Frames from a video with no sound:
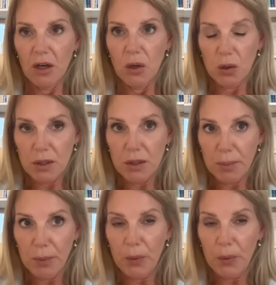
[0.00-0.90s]
got to the
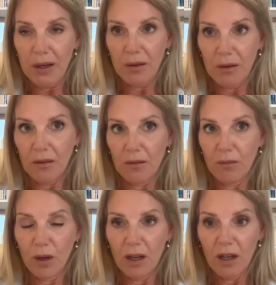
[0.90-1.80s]
point
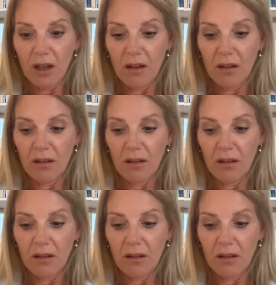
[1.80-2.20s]
where